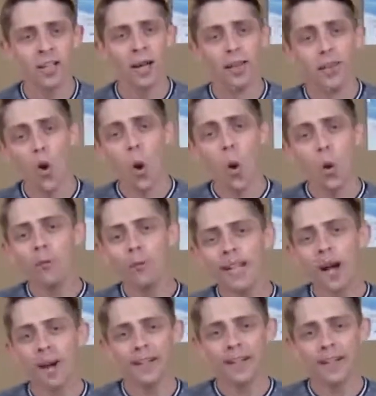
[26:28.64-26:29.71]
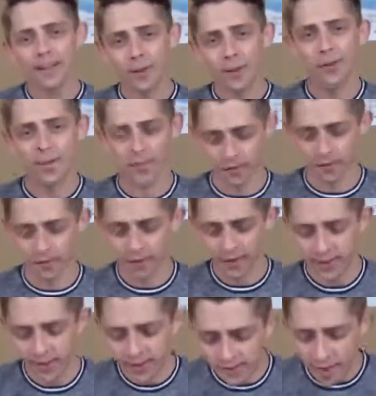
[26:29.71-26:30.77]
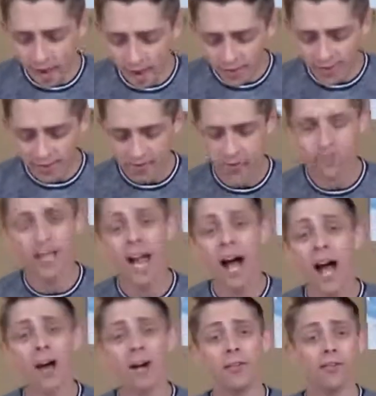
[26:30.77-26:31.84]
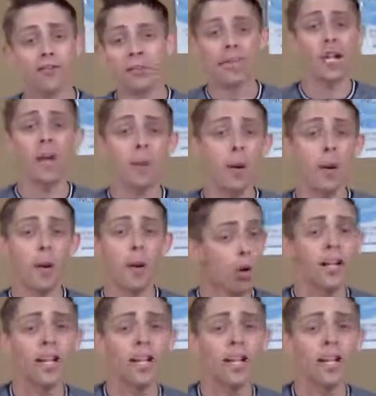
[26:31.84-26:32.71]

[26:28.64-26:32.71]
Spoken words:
The goal of becoming inclusive is not to become a more